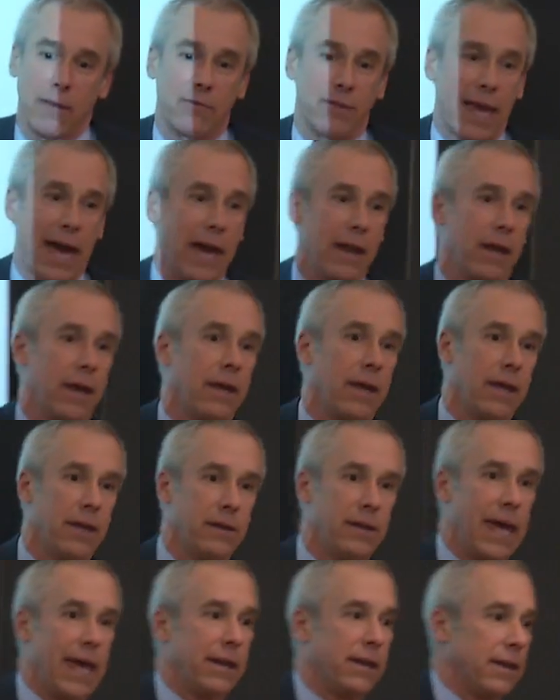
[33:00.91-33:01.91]
of data
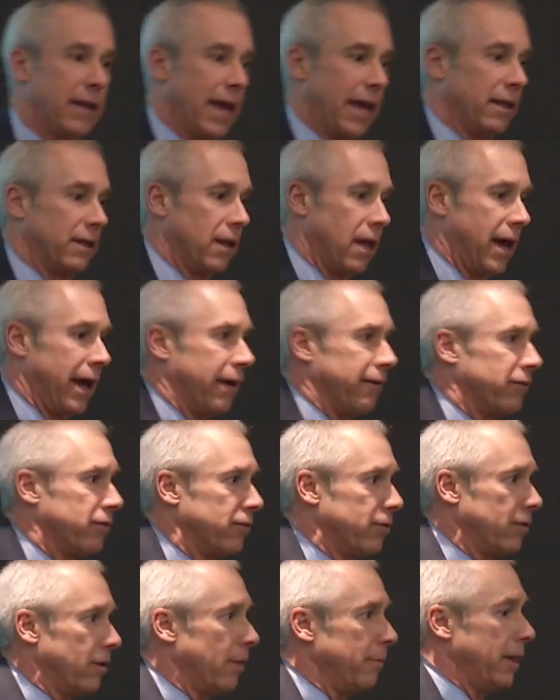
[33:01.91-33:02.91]
in day-to-day
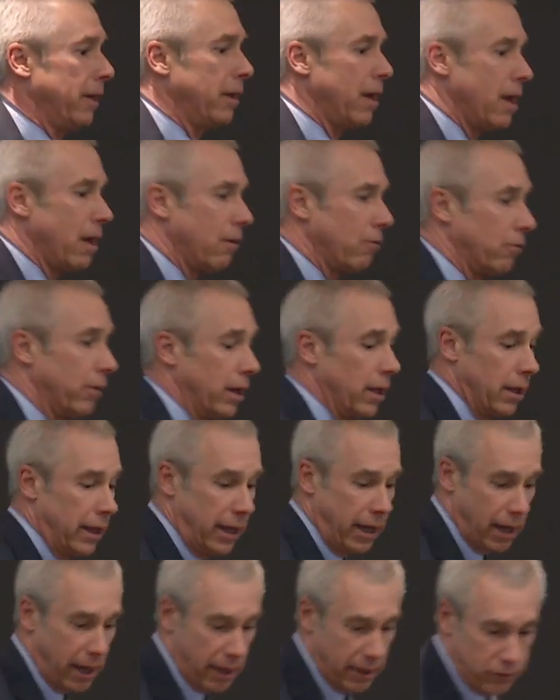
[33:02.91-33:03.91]
life. I mean,
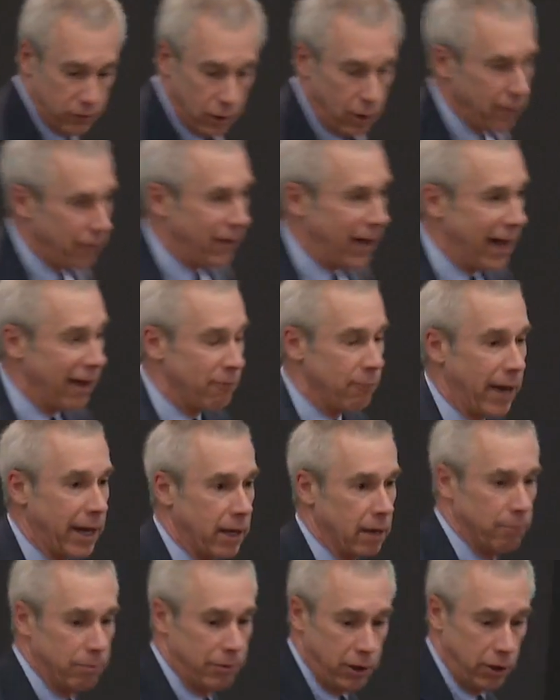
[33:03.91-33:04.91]
really, so if I have my
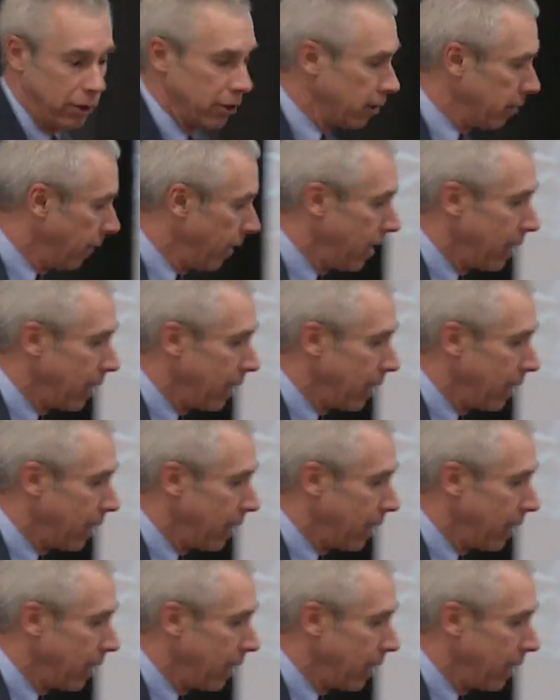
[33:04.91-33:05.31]
computer